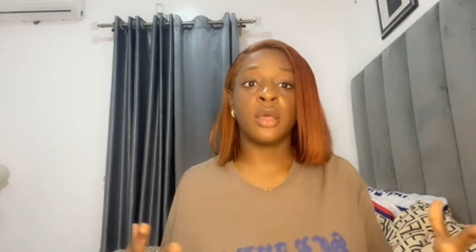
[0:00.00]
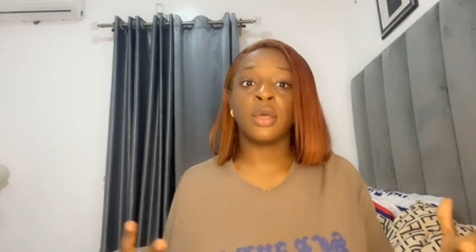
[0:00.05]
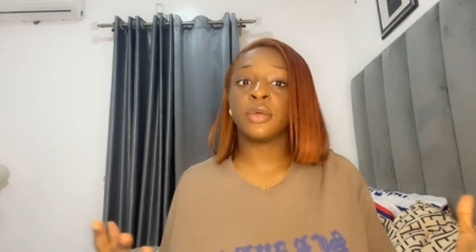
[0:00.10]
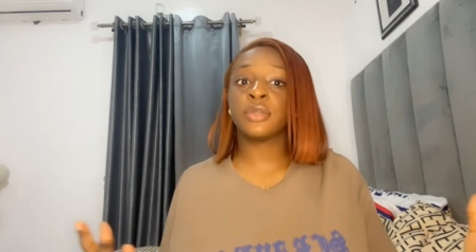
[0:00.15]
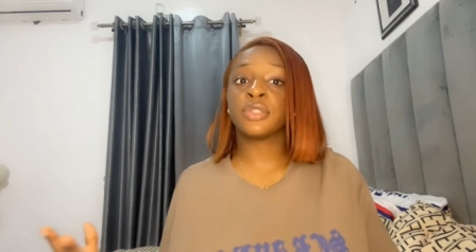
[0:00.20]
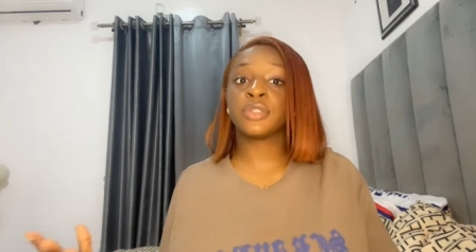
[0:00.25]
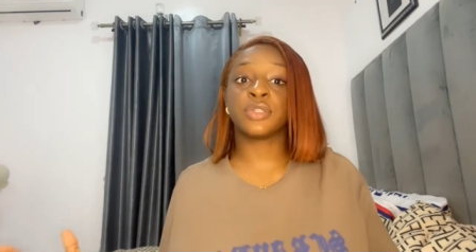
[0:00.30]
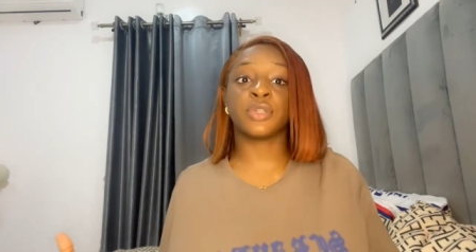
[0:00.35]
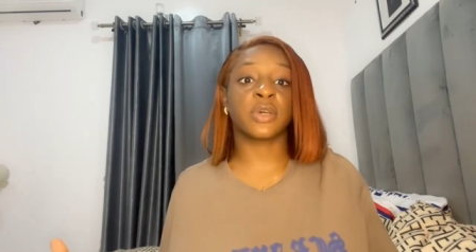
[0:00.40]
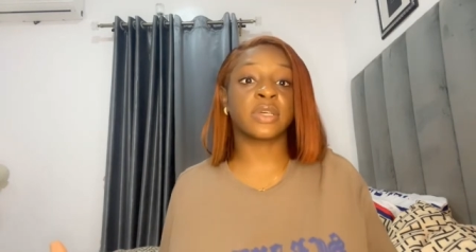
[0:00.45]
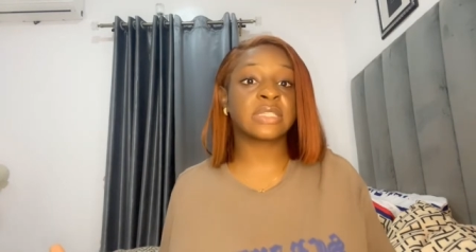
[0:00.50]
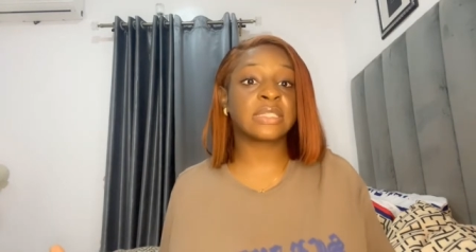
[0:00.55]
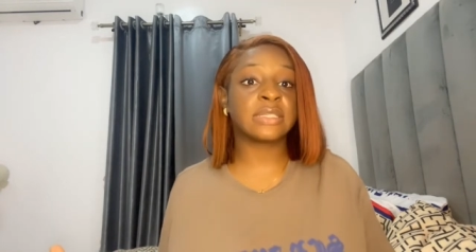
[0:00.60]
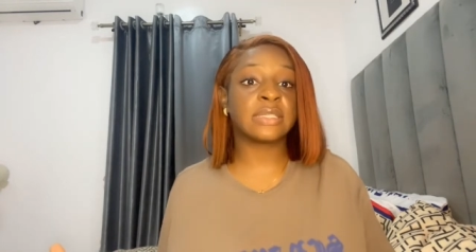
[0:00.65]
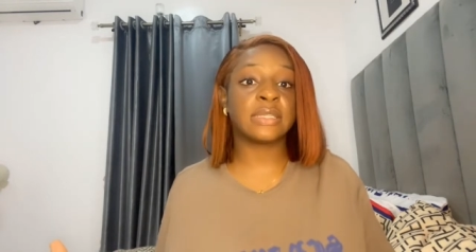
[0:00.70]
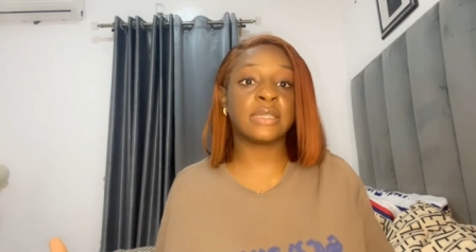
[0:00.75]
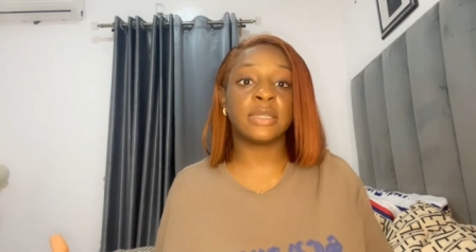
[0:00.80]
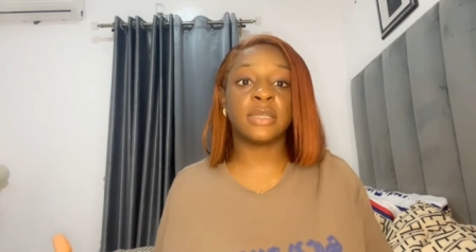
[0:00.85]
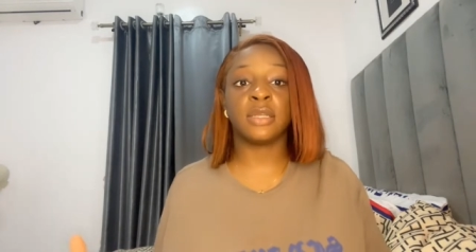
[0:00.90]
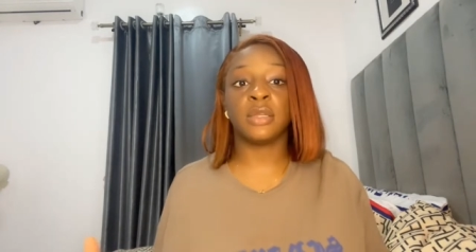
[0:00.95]

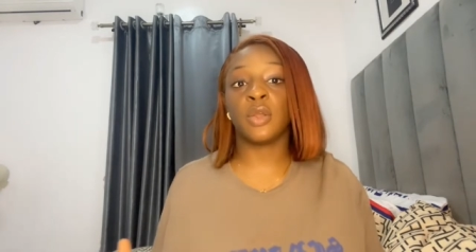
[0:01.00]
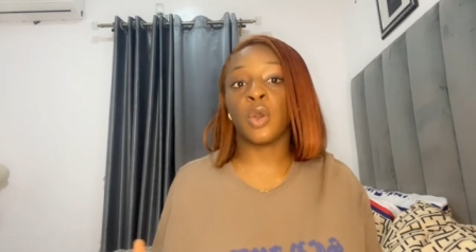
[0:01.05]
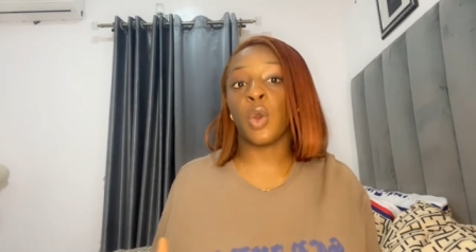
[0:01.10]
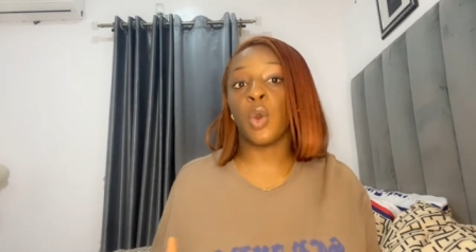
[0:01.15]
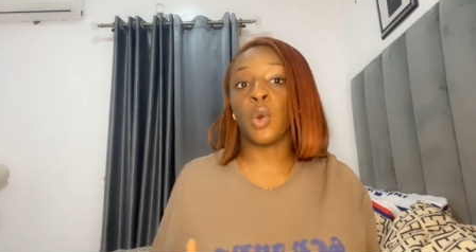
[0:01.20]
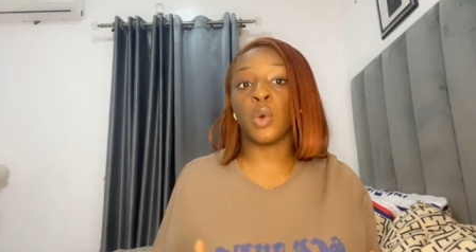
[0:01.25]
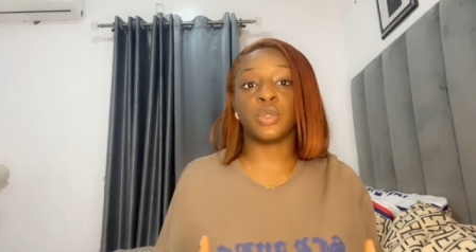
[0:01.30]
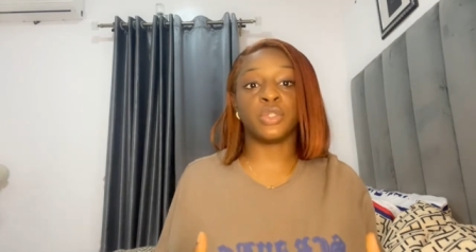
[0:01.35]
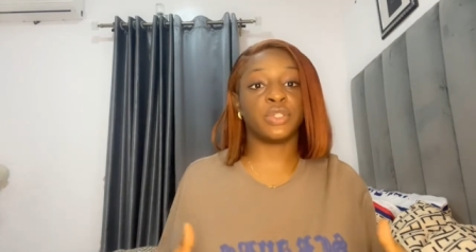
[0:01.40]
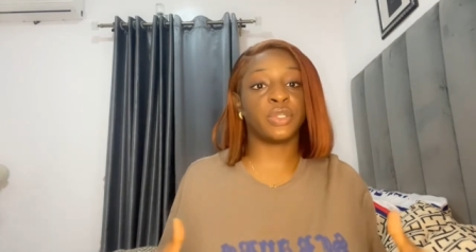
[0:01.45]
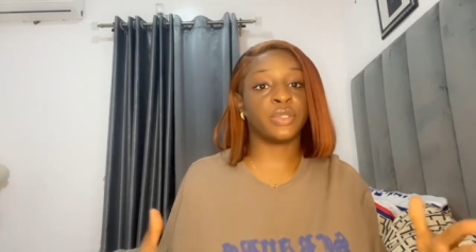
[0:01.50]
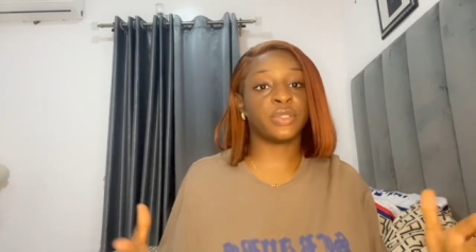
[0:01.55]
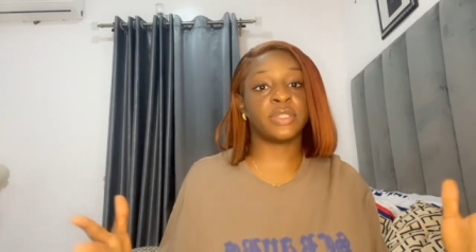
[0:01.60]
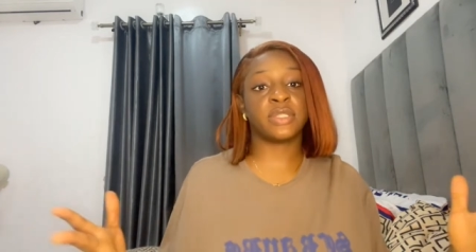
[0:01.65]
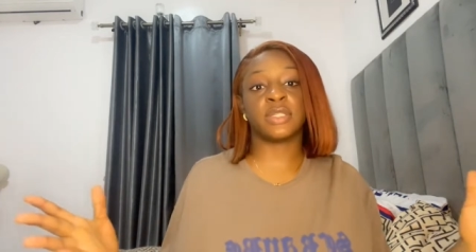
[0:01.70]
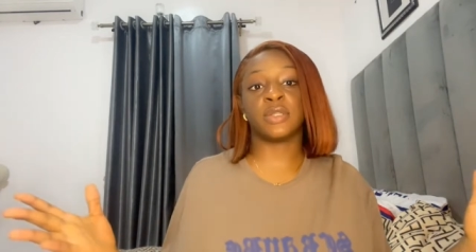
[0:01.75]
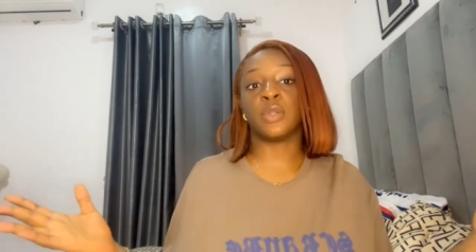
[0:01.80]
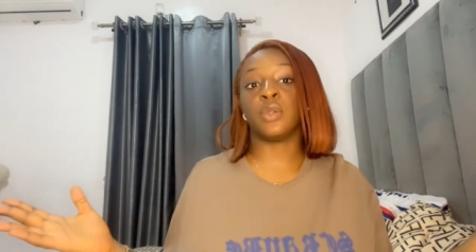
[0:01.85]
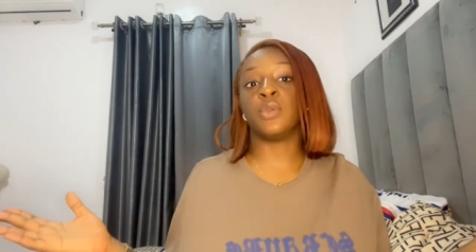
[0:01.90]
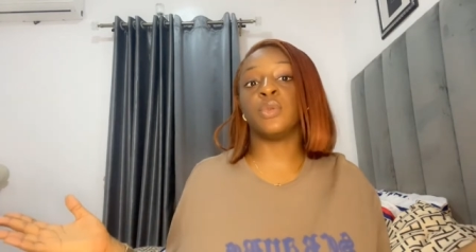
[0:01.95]
succeeding or
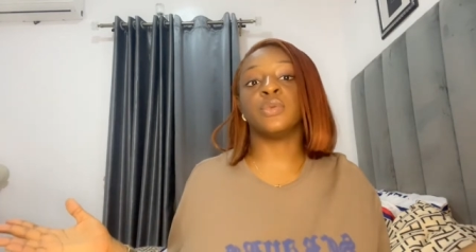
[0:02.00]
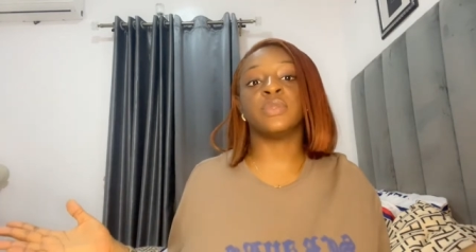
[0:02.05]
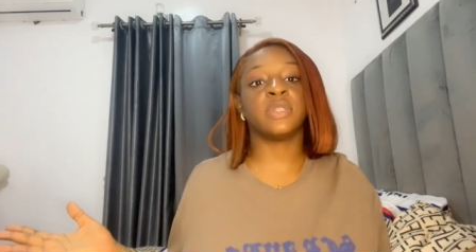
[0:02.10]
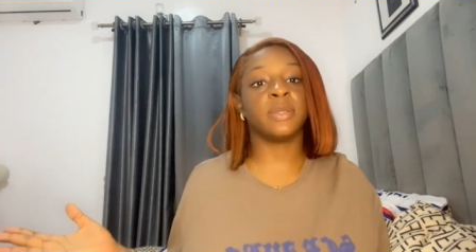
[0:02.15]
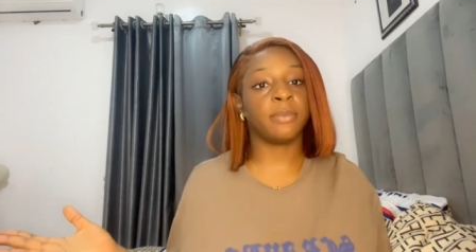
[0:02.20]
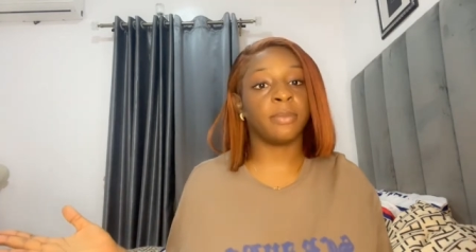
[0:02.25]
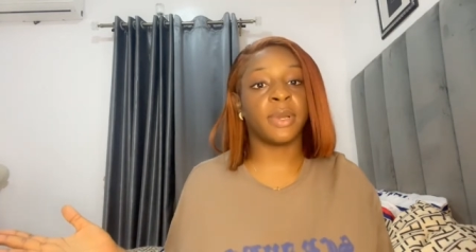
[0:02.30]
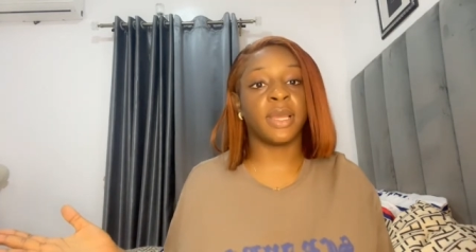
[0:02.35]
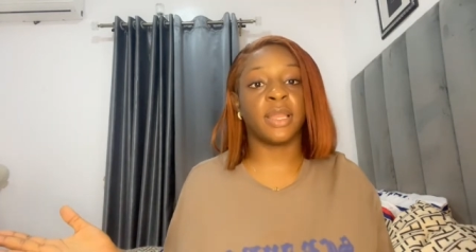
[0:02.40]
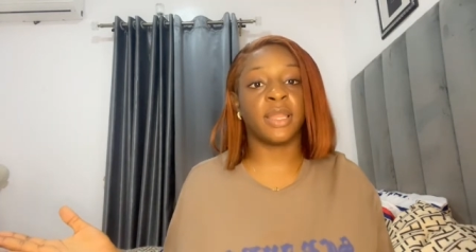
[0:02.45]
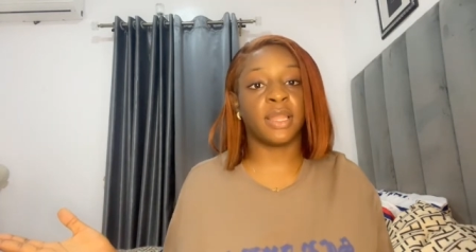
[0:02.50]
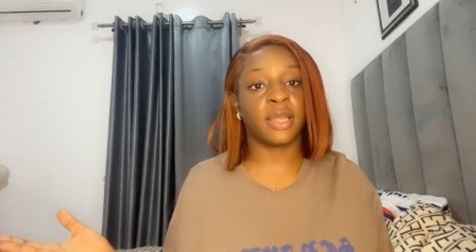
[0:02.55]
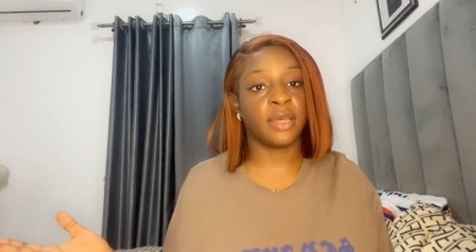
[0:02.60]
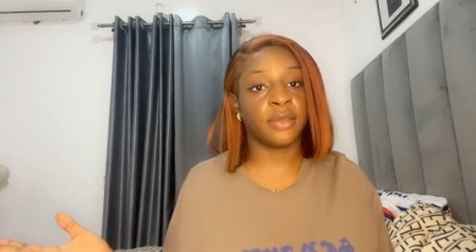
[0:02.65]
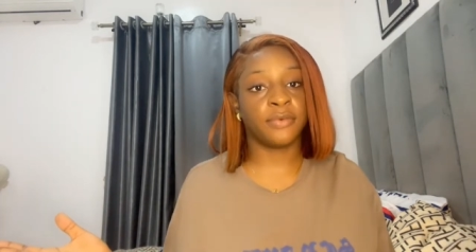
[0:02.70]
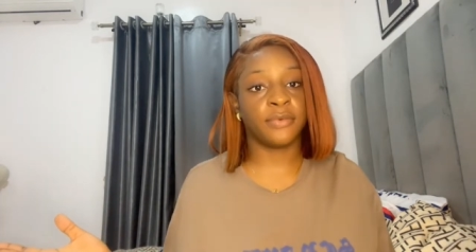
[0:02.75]
just losing my life